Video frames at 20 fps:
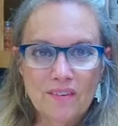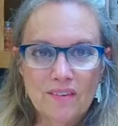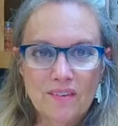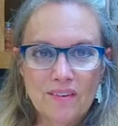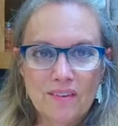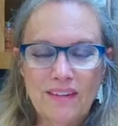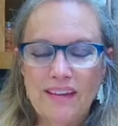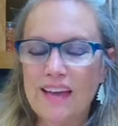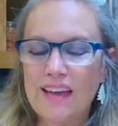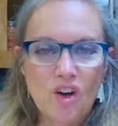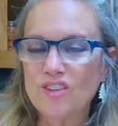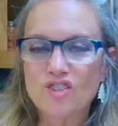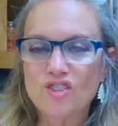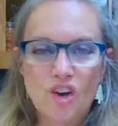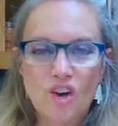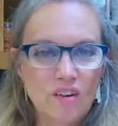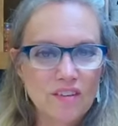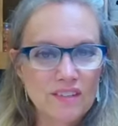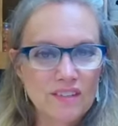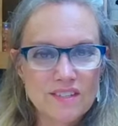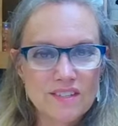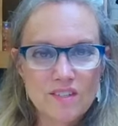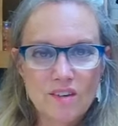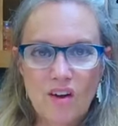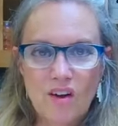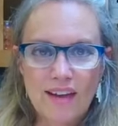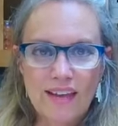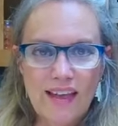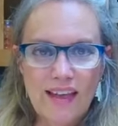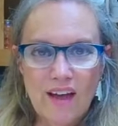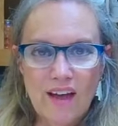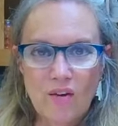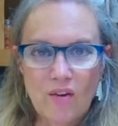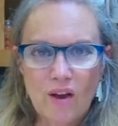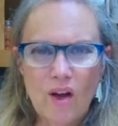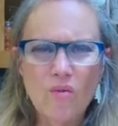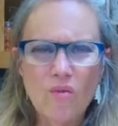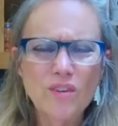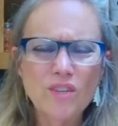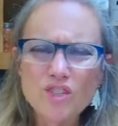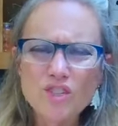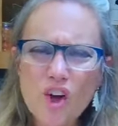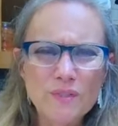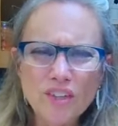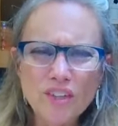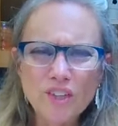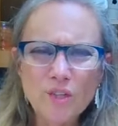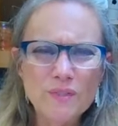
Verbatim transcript: Yeah, John does not count. Oh, John,